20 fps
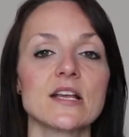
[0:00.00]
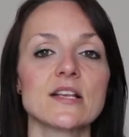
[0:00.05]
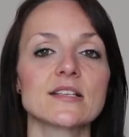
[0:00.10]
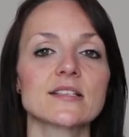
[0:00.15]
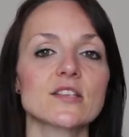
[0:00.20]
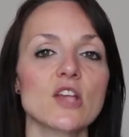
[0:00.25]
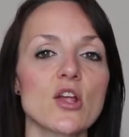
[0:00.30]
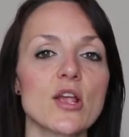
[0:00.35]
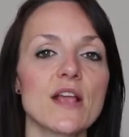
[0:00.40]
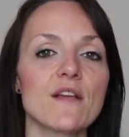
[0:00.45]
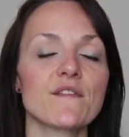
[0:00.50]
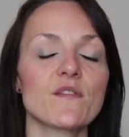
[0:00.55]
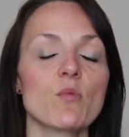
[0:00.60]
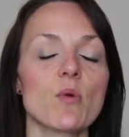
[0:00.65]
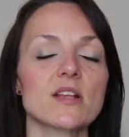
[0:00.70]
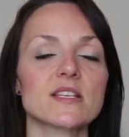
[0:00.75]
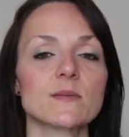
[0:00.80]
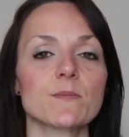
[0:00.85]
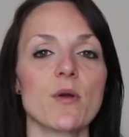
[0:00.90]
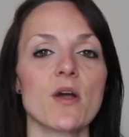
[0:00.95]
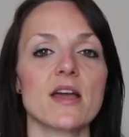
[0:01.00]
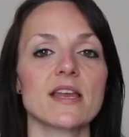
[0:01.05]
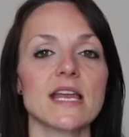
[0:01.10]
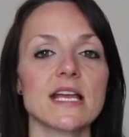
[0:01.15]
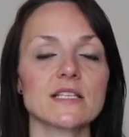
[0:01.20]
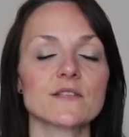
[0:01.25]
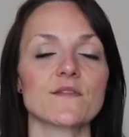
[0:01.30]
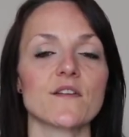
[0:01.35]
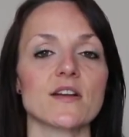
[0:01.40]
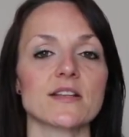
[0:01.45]
So if you were to put an
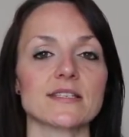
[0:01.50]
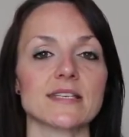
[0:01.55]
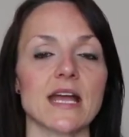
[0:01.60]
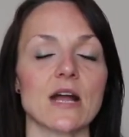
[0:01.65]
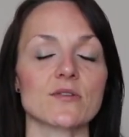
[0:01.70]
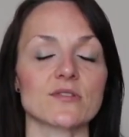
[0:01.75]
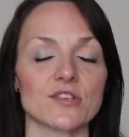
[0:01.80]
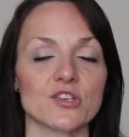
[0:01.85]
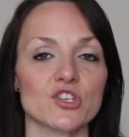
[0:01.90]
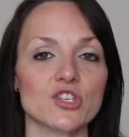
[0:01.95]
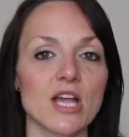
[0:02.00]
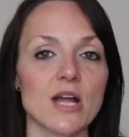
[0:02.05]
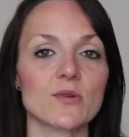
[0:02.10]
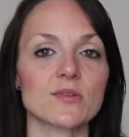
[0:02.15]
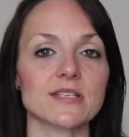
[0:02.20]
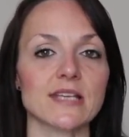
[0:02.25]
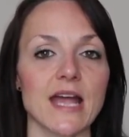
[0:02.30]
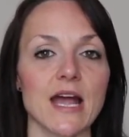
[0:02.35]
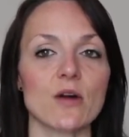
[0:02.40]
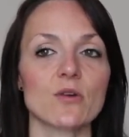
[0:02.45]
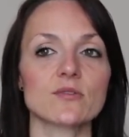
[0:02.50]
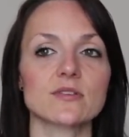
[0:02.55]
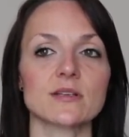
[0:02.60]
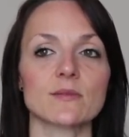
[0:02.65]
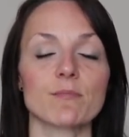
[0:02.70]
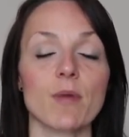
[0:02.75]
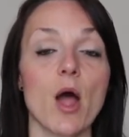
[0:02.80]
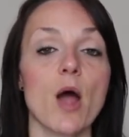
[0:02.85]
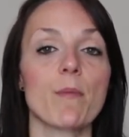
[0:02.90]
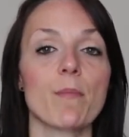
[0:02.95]
advert out, a shout out,
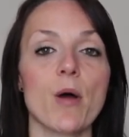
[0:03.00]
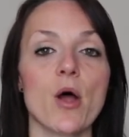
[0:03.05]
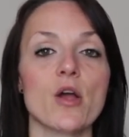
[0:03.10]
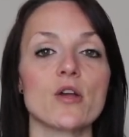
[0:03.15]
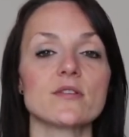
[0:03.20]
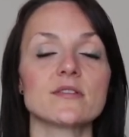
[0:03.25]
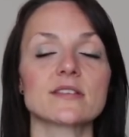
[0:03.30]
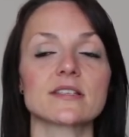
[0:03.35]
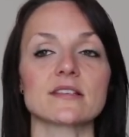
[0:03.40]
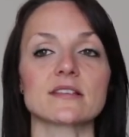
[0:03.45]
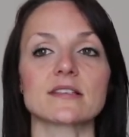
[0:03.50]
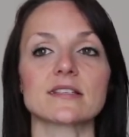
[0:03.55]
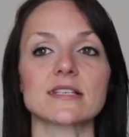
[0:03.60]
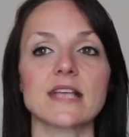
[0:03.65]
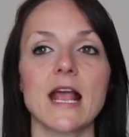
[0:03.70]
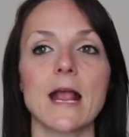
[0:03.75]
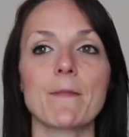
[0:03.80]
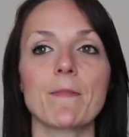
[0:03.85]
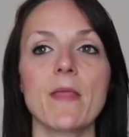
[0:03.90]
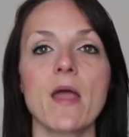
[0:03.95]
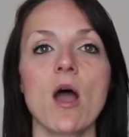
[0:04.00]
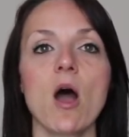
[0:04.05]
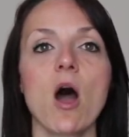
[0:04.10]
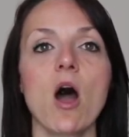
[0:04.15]
a, a post and saying,